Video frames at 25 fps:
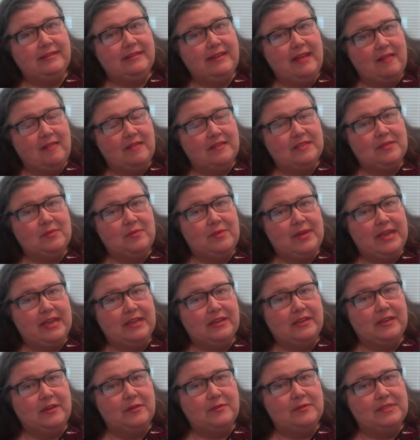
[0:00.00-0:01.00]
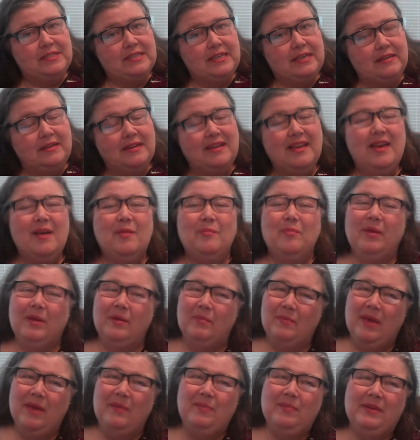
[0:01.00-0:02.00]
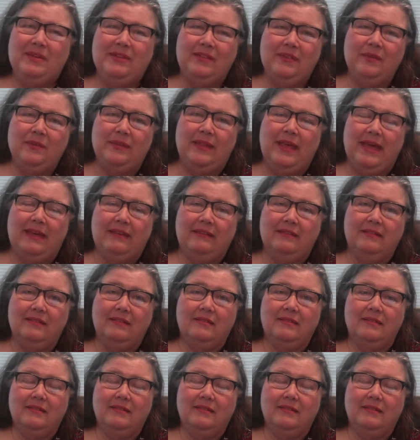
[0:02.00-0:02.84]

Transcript: tell us we can use it, but it might be too late.